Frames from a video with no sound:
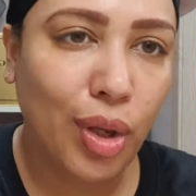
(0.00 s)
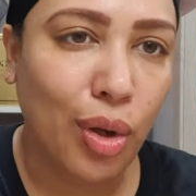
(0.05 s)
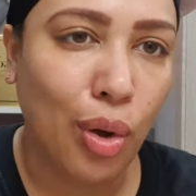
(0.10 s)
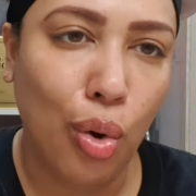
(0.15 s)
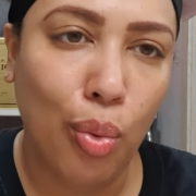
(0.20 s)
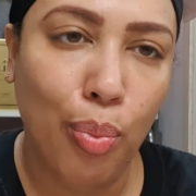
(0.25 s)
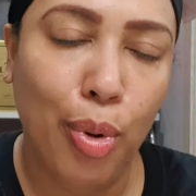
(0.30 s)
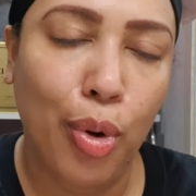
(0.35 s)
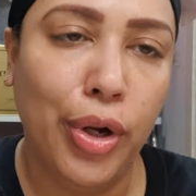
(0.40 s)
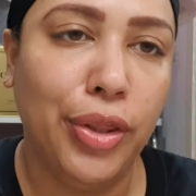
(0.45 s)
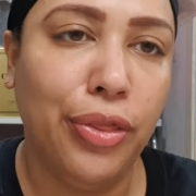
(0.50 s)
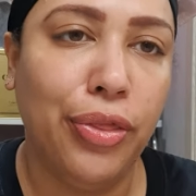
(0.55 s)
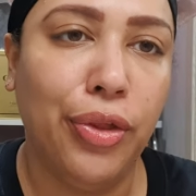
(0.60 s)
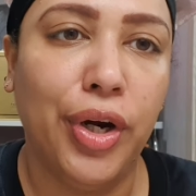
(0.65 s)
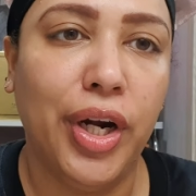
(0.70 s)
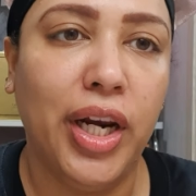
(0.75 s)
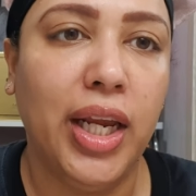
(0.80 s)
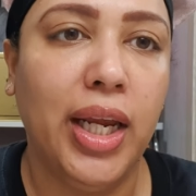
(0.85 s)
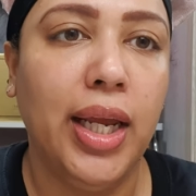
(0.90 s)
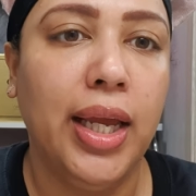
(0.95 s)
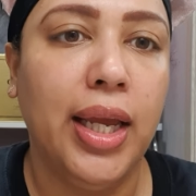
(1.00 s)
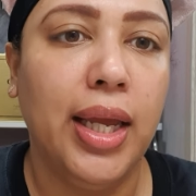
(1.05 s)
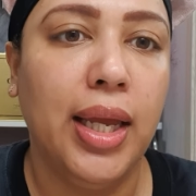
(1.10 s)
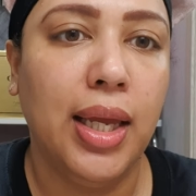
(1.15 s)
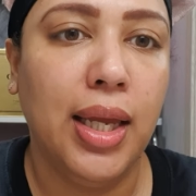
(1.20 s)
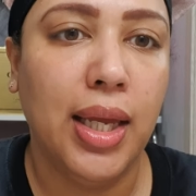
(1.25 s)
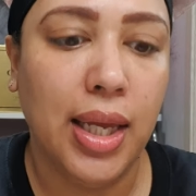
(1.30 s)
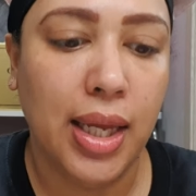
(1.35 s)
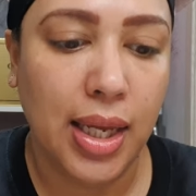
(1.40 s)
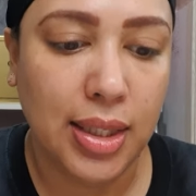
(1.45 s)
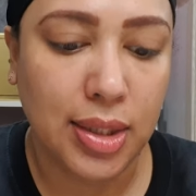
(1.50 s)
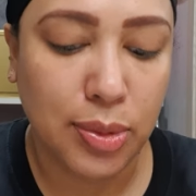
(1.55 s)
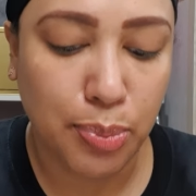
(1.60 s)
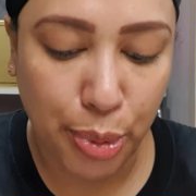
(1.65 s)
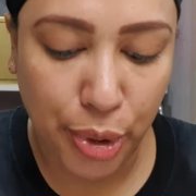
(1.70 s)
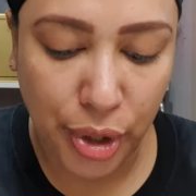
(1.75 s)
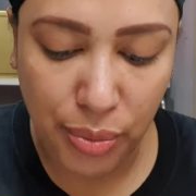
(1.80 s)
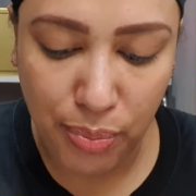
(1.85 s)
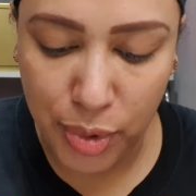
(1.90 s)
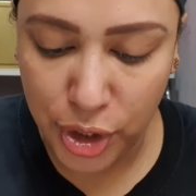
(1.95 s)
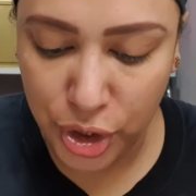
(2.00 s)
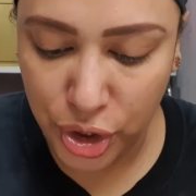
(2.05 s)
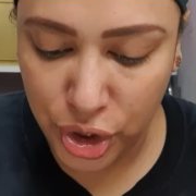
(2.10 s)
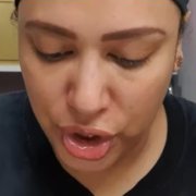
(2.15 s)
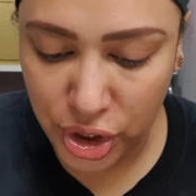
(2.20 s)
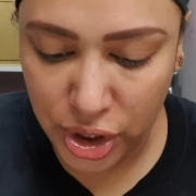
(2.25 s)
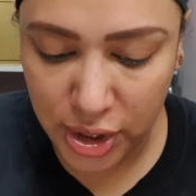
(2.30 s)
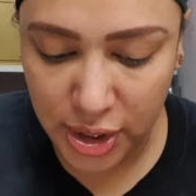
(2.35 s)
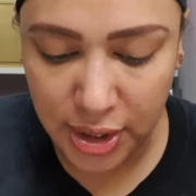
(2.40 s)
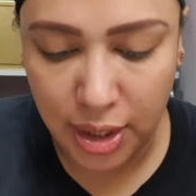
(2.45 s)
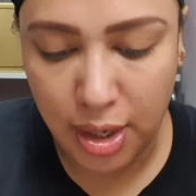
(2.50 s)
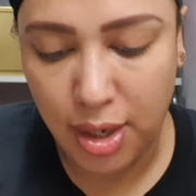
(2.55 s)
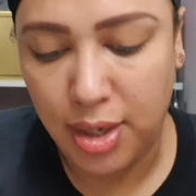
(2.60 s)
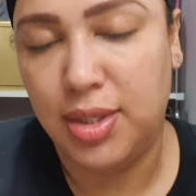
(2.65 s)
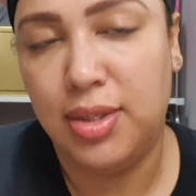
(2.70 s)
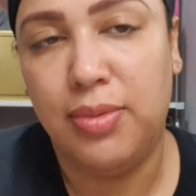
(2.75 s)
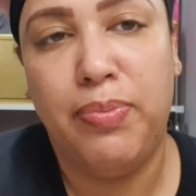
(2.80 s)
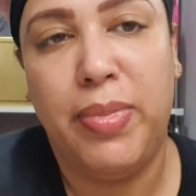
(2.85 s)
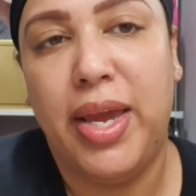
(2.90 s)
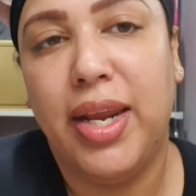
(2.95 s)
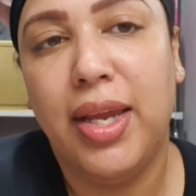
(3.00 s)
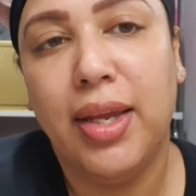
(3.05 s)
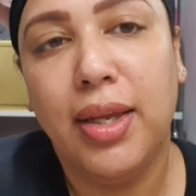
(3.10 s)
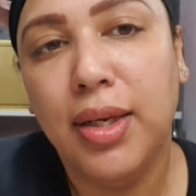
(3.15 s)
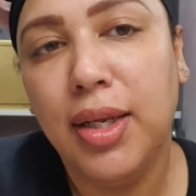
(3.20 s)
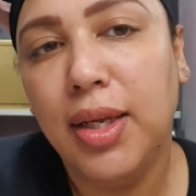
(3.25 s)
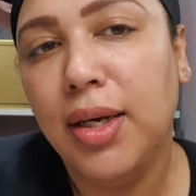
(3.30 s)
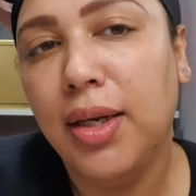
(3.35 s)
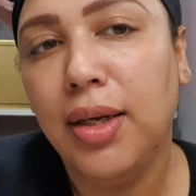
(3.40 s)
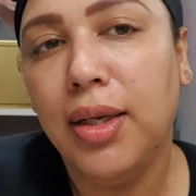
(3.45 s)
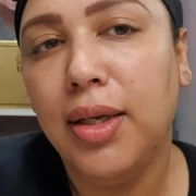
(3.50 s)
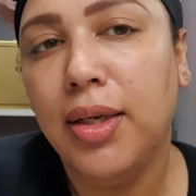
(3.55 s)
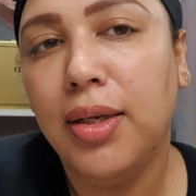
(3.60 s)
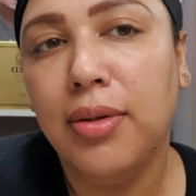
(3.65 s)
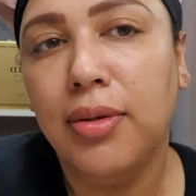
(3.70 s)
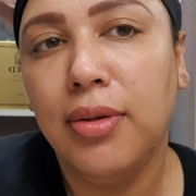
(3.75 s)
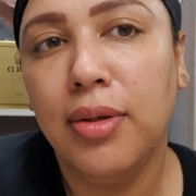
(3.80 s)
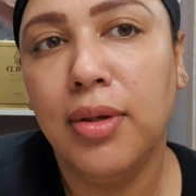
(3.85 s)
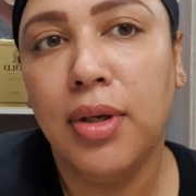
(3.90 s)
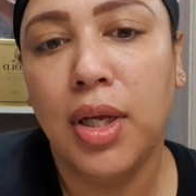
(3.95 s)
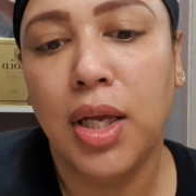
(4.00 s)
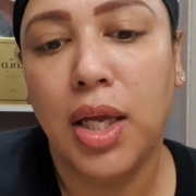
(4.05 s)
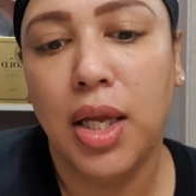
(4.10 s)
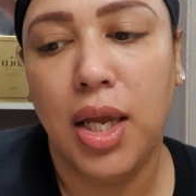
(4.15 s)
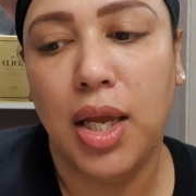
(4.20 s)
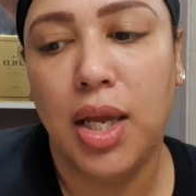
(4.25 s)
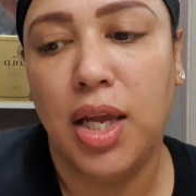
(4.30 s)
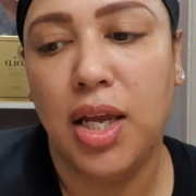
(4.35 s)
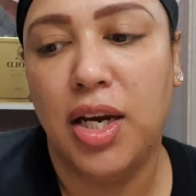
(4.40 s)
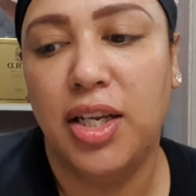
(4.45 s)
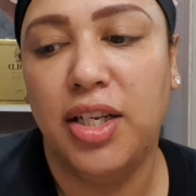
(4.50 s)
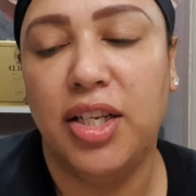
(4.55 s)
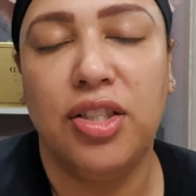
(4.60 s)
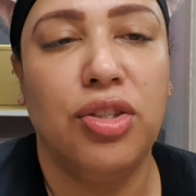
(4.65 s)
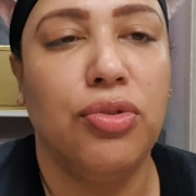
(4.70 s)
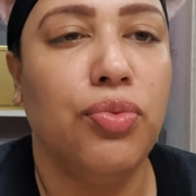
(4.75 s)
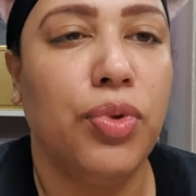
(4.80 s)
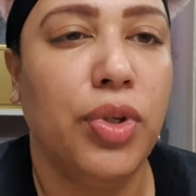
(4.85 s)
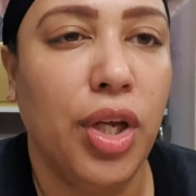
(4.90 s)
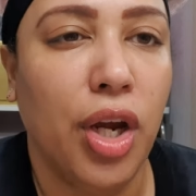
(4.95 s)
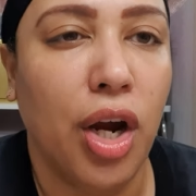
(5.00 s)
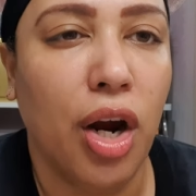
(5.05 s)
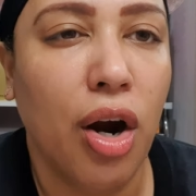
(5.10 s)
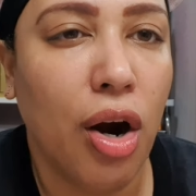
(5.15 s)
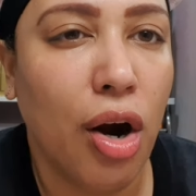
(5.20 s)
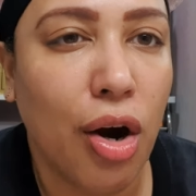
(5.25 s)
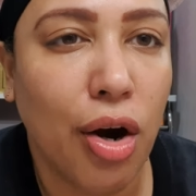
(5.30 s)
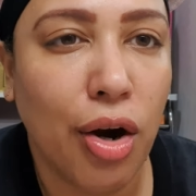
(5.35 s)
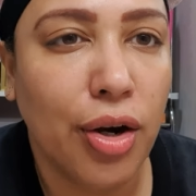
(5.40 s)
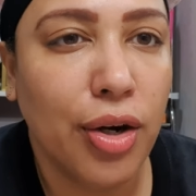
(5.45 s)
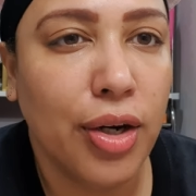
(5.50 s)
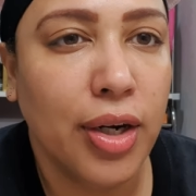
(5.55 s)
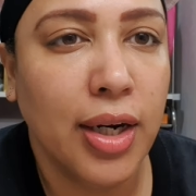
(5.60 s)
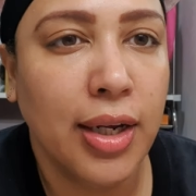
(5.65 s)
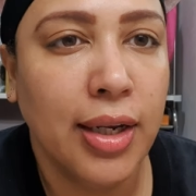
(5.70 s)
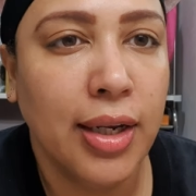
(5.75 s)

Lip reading: or 0.30, it's pretty much just cosmetic needling and it doesn't really hurt.